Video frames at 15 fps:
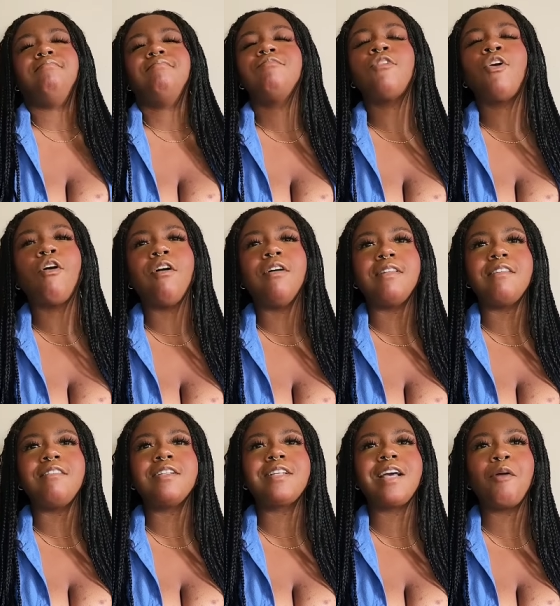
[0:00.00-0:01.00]
Girl, that
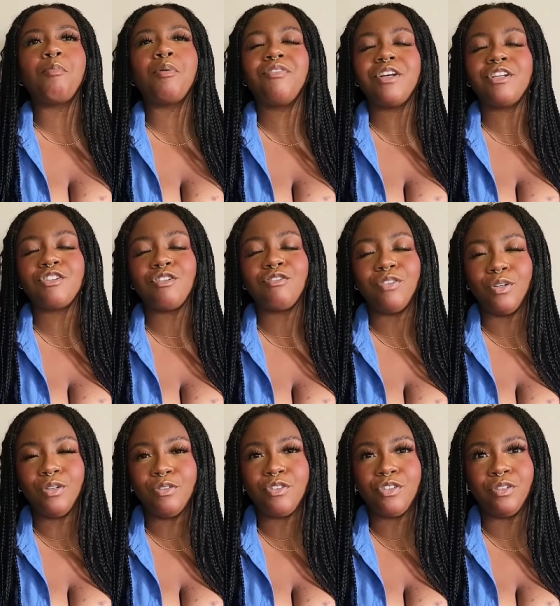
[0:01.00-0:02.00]
looks like a professional
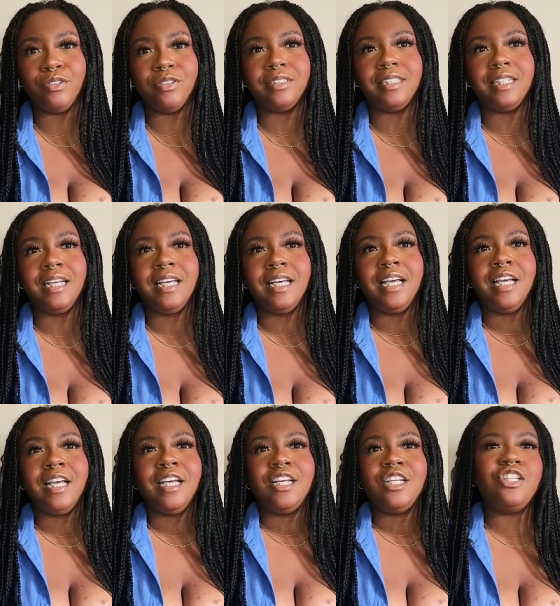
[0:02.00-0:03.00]
photo shoot.
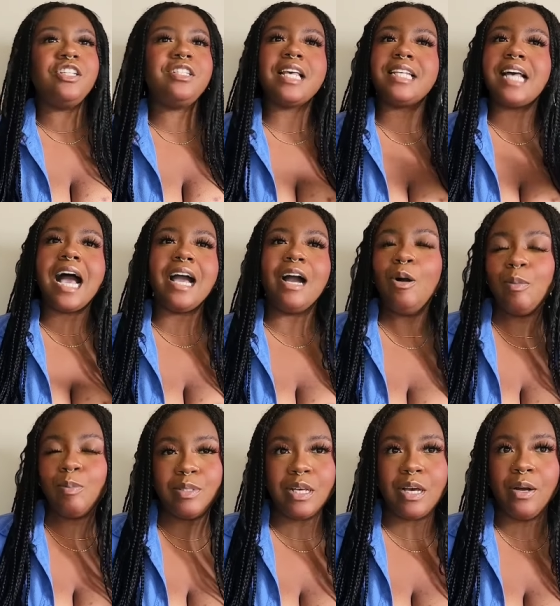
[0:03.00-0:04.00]
She says, I
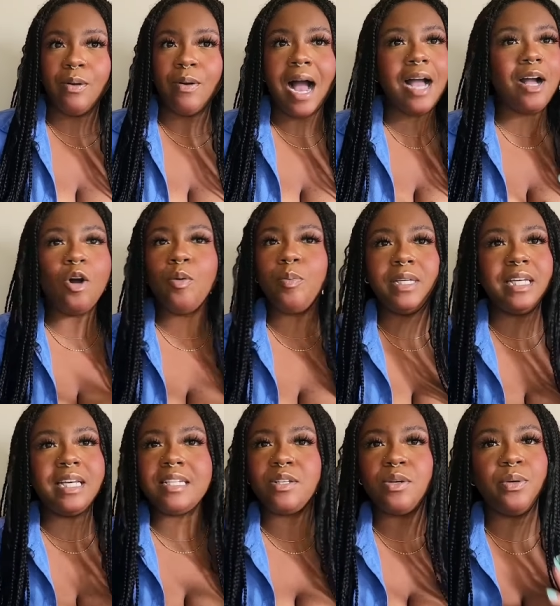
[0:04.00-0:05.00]
hope so. I hope he
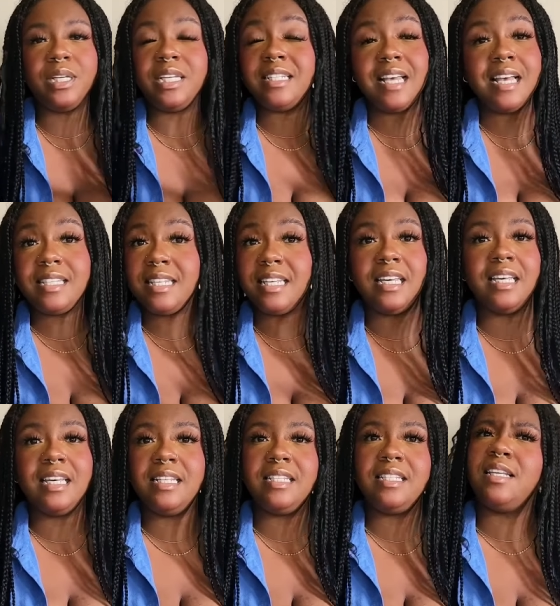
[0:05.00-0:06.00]
is who he says he
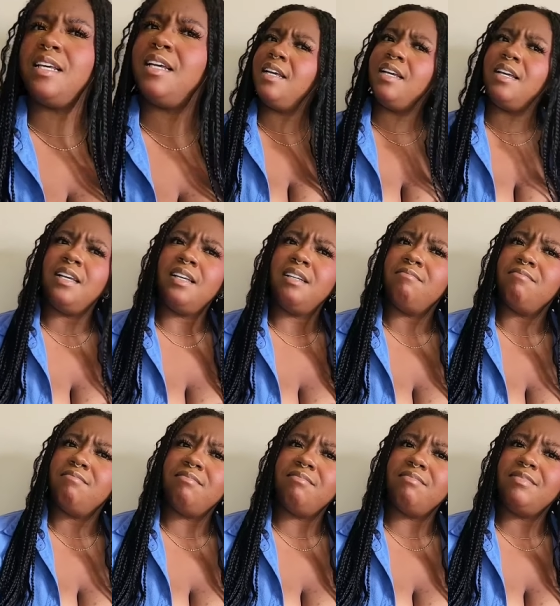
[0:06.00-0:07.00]
is.
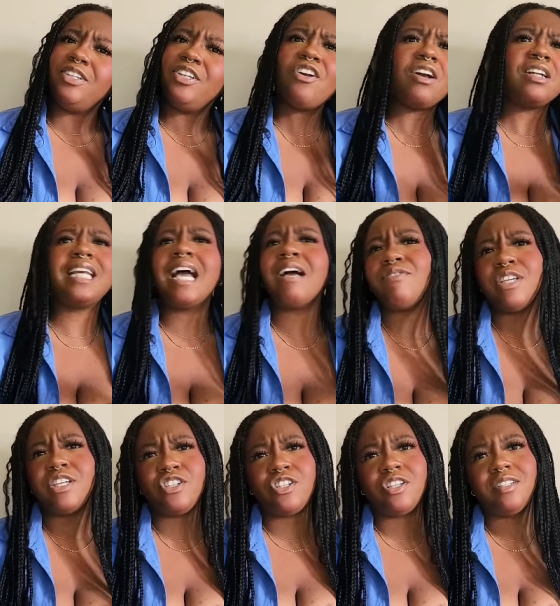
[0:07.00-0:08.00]
You're on
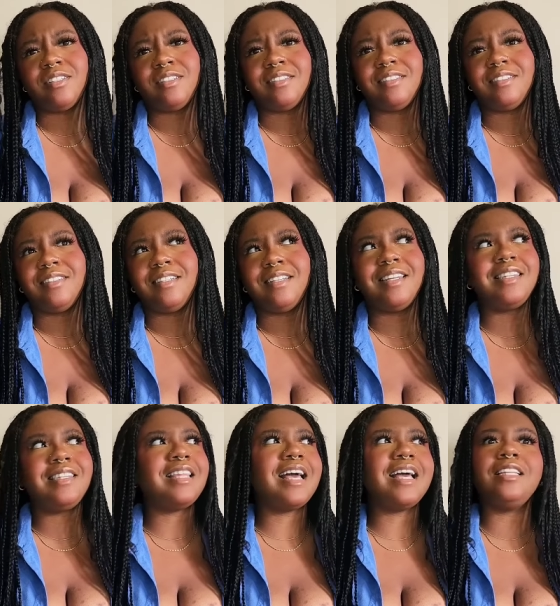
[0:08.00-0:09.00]
catfish.
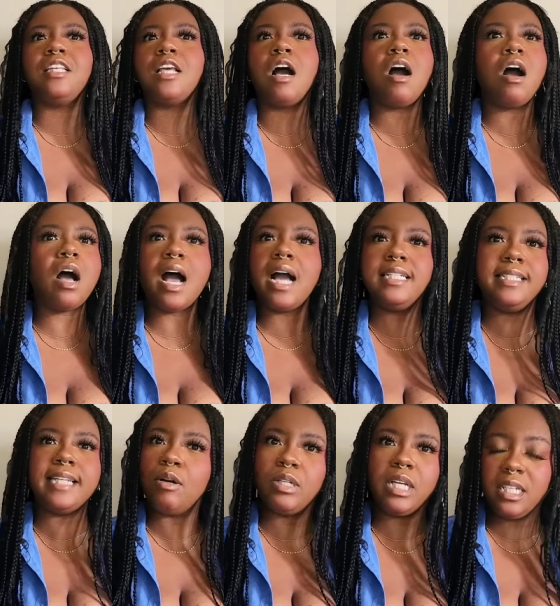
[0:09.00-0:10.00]
I
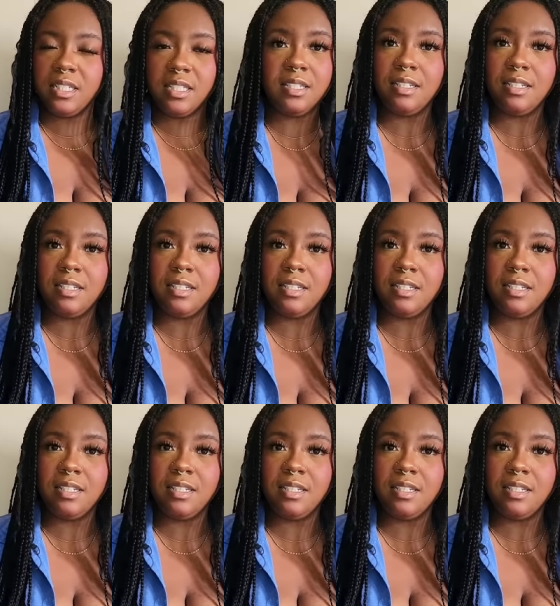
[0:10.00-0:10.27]
doubt it.